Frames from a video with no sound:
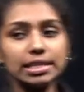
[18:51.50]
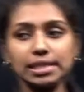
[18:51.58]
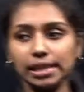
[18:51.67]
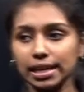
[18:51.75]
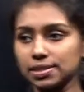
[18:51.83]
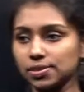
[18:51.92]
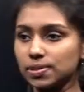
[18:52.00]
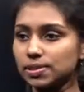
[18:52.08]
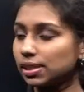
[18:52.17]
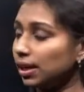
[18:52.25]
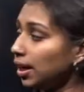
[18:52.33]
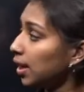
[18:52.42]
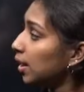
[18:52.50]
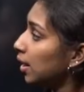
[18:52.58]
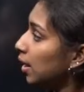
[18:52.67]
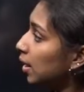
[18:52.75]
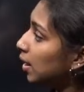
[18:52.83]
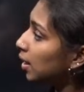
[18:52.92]
the next question.
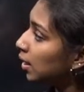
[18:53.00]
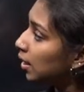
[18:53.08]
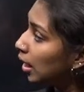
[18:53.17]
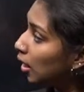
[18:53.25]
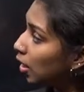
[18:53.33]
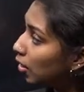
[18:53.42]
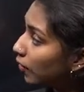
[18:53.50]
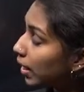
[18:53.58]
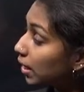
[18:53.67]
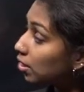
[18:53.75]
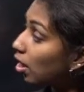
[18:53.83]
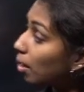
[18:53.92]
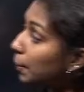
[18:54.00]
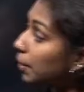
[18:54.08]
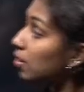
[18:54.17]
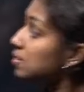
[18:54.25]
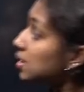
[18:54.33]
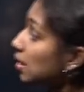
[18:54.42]
When copper
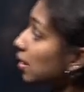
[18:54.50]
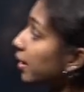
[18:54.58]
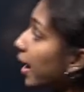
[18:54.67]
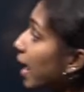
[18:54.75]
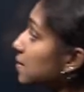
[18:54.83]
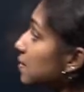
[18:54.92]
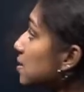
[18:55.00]
oxide reacts with